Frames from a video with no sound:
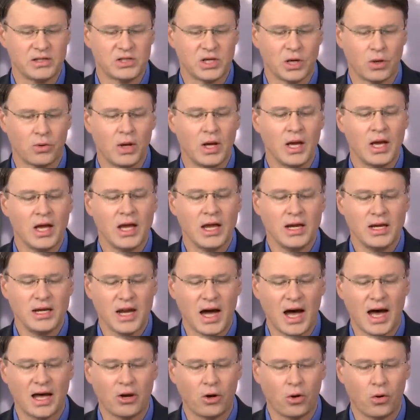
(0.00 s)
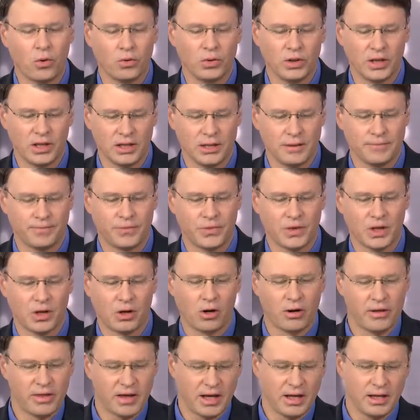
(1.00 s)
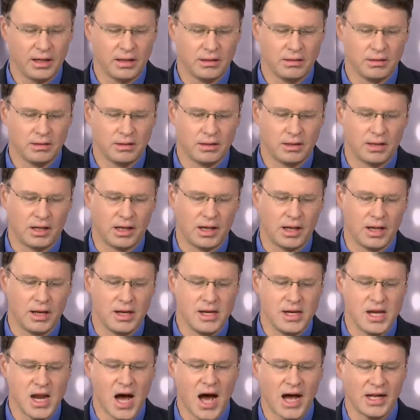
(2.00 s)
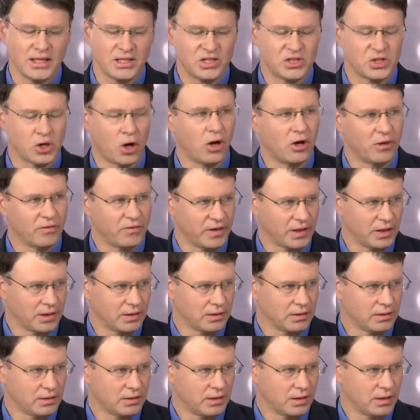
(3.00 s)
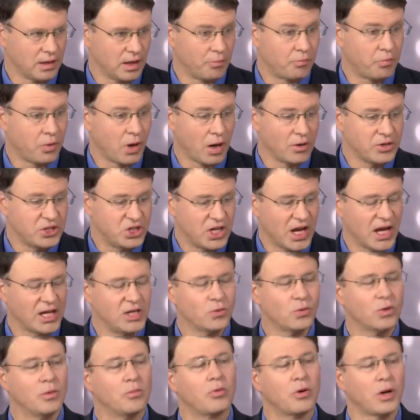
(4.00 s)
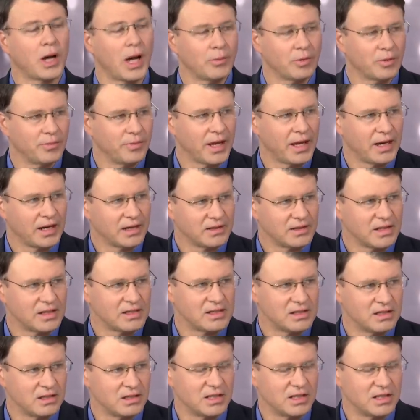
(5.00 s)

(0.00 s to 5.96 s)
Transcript: So not only are they uh, not solving a, a genuine problem that existed